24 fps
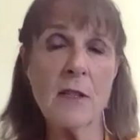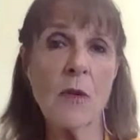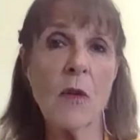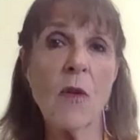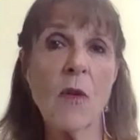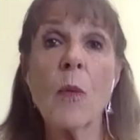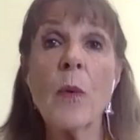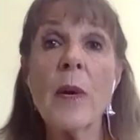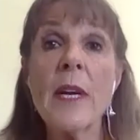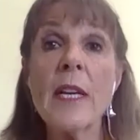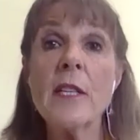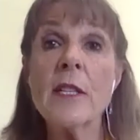
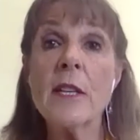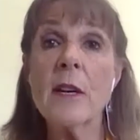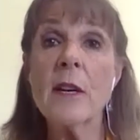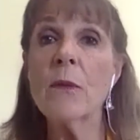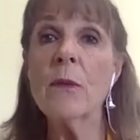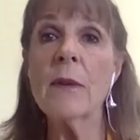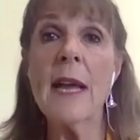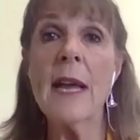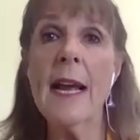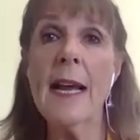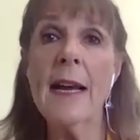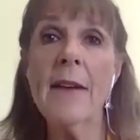or we
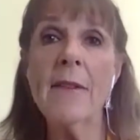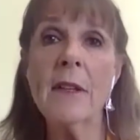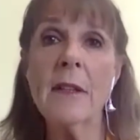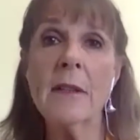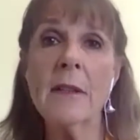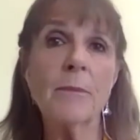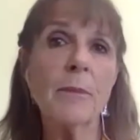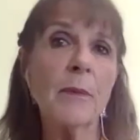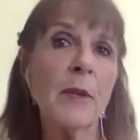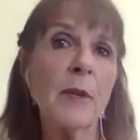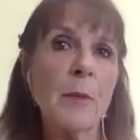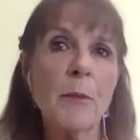don't have a
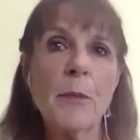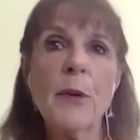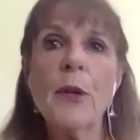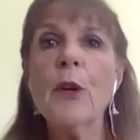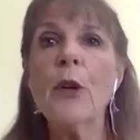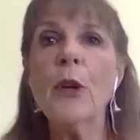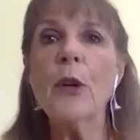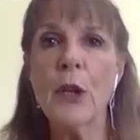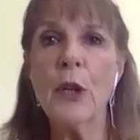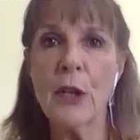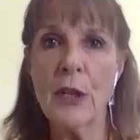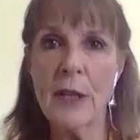
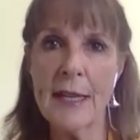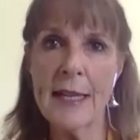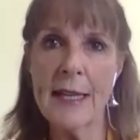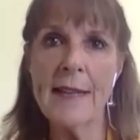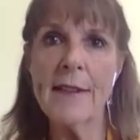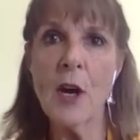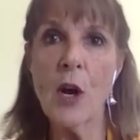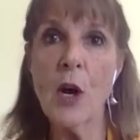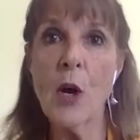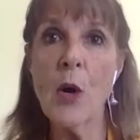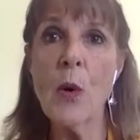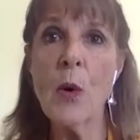computer in
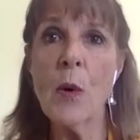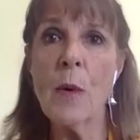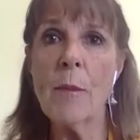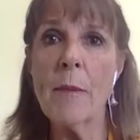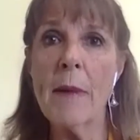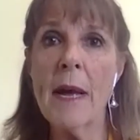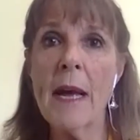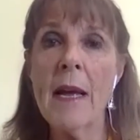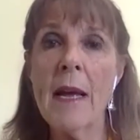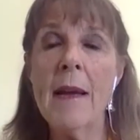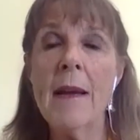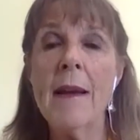the home.